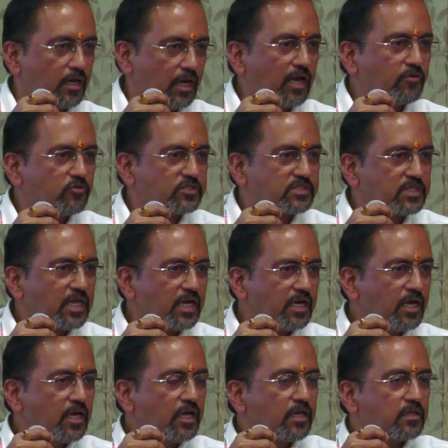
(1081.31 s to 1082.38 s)
I would say that
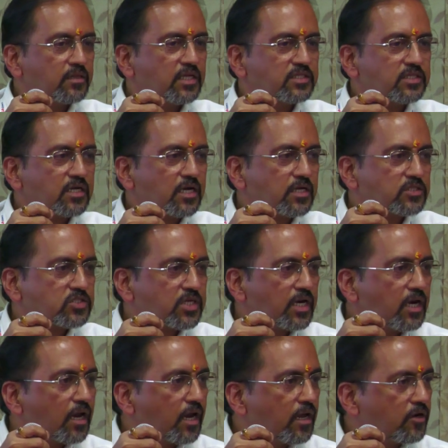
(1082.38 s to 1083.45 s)
there's still
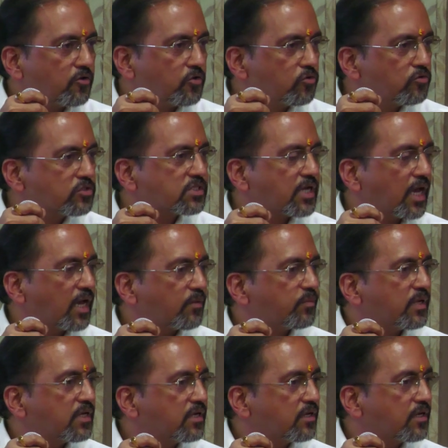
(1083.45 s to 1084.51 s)
a huge gap
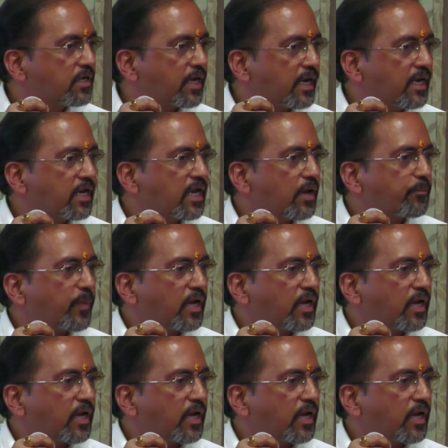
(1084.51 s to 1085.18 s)
in training